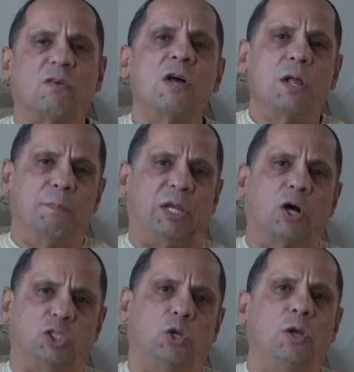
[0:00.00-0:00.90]
of
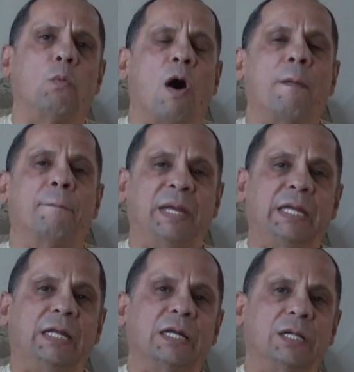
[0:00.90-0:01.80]
because you didn't want
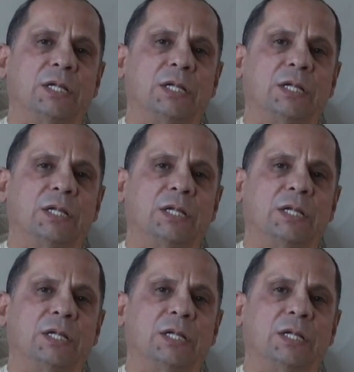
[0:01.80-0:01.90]
me